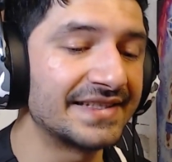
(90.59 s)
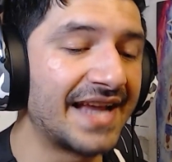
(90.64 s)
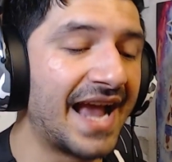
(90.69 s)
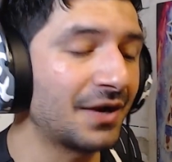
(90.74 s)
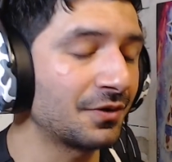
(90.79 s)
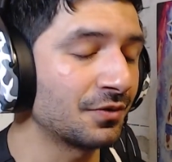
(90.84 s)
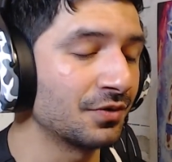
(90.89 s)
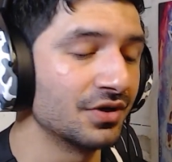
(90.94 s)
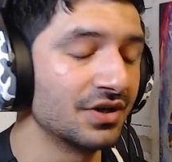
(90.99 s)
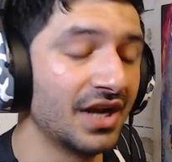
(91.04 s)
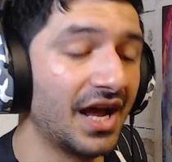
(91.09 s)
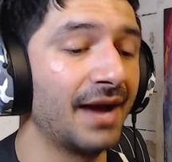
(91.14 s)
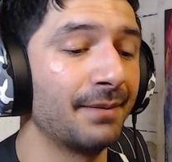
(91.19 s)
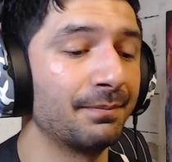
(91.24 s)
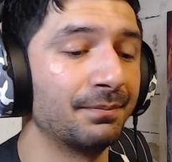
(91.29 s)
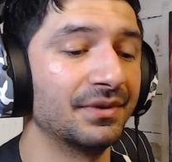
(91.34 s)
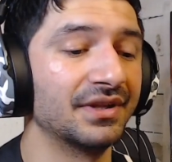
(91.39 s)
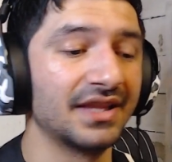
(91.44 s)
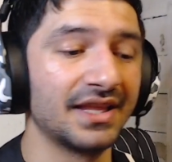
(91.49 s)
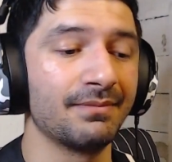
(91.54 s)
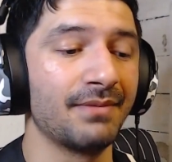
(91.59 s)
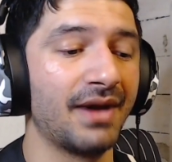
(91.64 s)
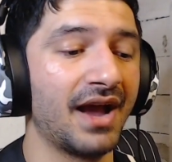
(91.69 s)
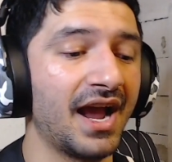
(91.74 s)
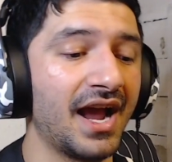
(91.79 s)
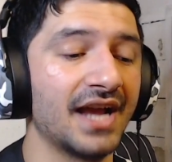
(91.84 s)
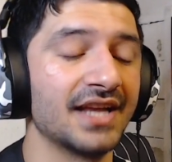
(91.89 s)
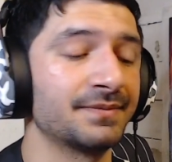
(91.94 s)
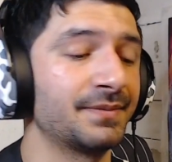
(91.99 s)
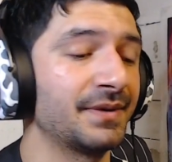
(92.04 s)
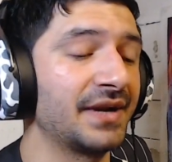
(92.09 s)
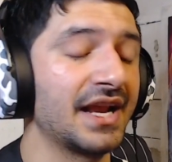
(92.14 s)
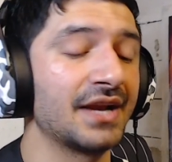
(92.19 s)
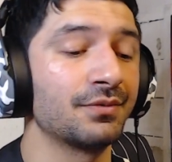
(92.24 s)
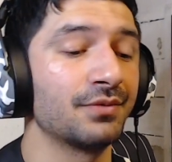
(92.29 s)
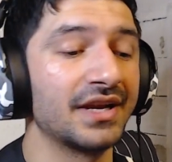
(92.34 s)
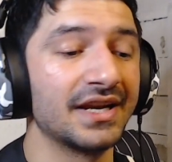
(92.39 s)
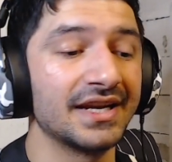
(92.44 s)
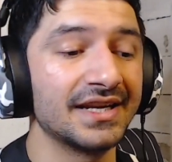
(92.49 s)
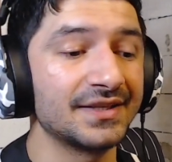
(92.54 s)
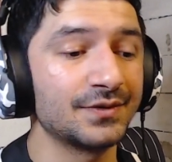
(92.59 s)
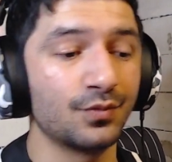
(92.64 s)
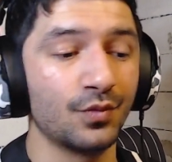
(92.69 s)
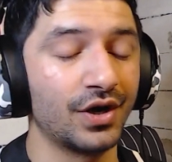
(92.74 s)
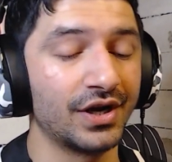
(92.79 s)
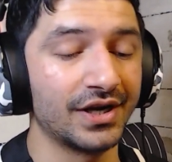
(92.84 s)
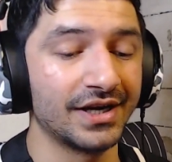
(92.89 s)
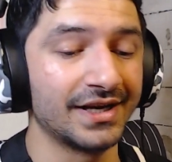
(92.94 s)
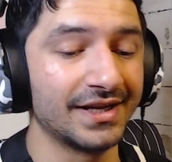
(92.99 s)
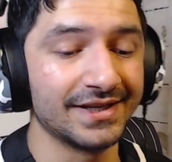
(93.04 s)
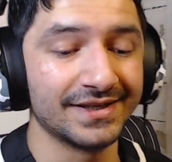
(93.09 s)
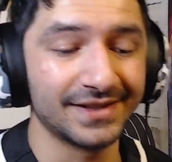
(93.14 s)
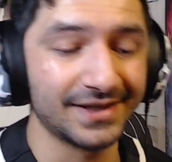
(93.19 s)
I could not believe my eyes, but anyway, it is what it is.